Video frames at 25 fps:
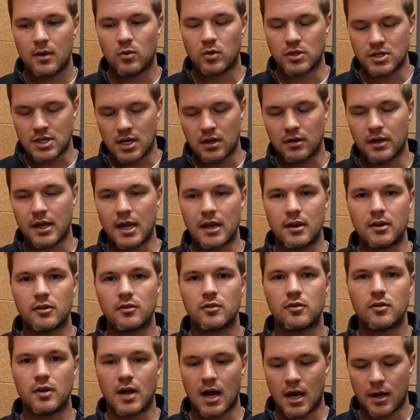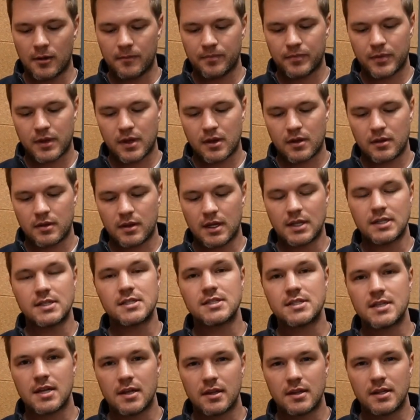which I'll get into now. Then
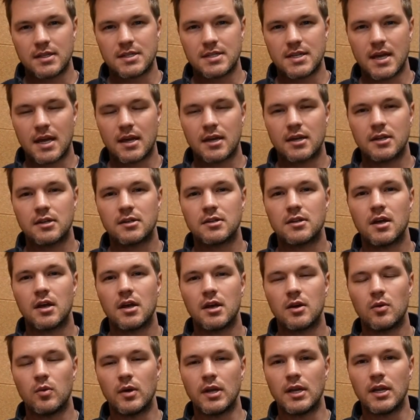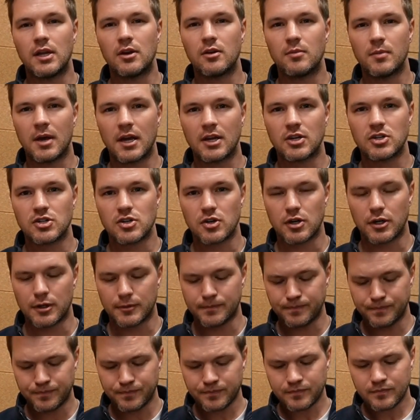second, we need to make
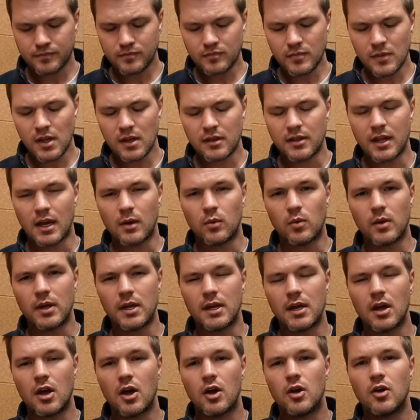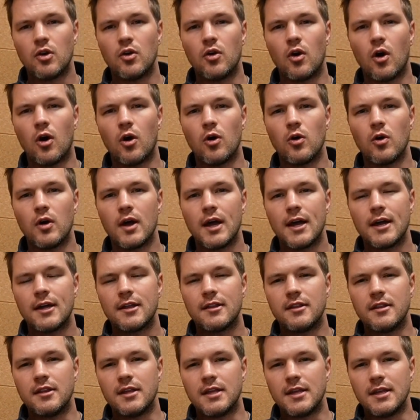sure that we know
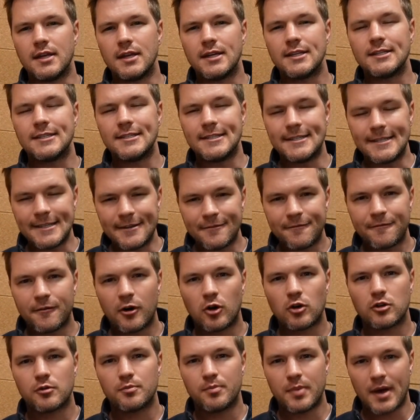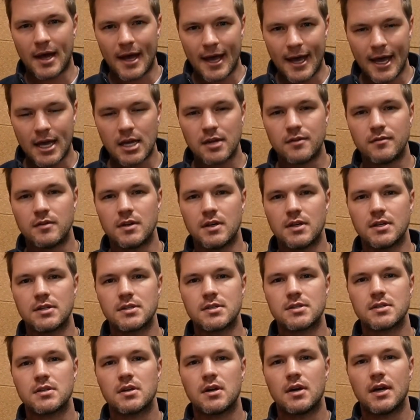the default
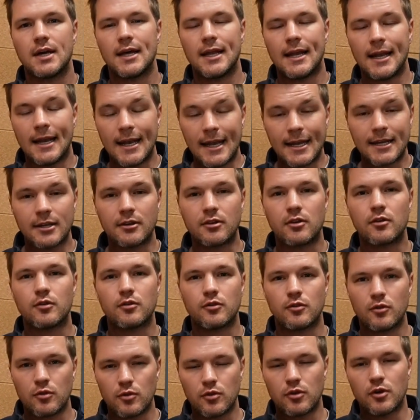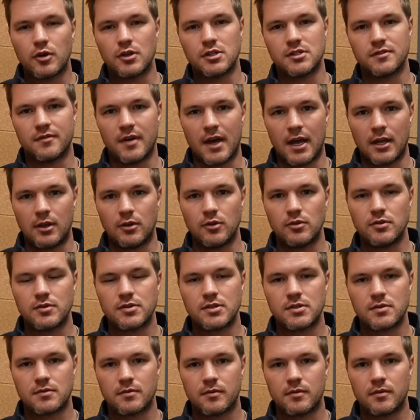behaviors linked to those
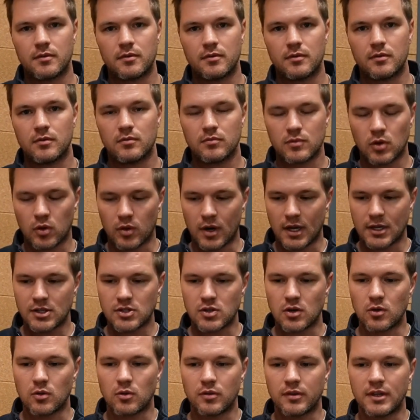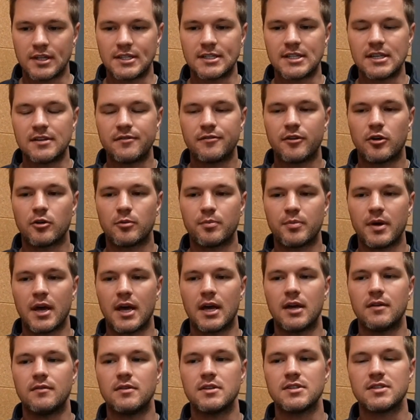values, all right? So the default
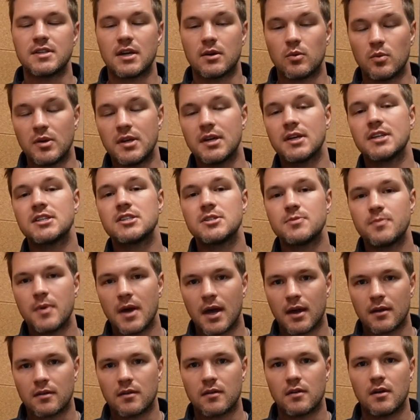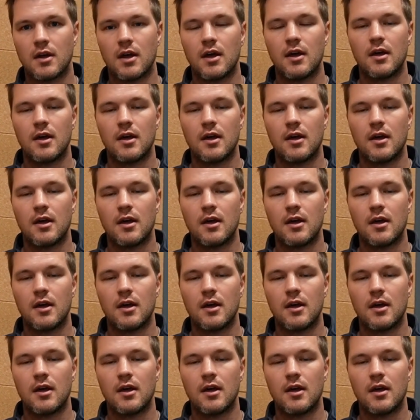behaviors that we expect